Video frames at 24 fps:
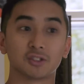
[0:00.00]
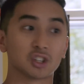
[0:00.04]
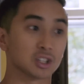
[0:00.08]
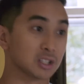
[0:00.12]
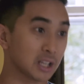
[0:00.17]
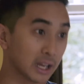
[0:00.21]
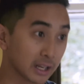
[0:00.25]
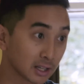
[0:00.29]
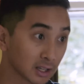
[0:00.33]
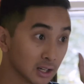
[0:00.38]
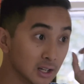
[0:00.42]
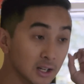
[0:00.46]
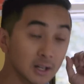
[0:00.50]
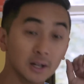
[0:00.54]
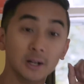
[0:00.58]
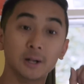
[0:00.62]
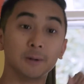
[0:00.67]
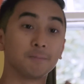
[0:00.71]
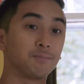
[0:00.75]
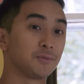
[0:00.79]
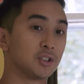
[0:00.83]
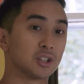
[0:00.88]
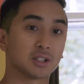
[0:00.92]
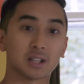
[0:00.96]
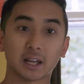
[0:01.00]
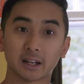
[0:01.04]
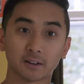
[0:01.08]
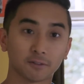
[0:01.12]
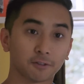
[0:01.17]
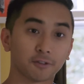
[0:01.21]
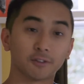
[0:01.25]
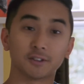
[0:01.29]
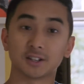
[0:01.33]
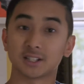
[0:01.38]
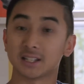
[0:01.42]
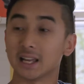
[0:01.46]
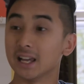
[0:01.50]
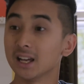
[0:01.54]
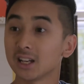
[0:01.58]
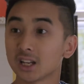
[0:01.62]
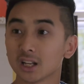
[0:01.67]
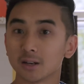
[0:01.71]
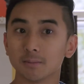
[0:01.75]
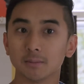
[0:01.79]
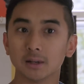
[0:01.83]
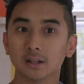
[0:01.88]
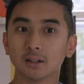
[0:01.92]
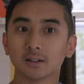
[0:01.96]
just like
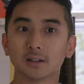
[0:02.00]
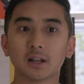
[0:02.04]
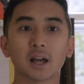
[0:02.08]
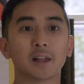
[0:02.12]
forsaken me.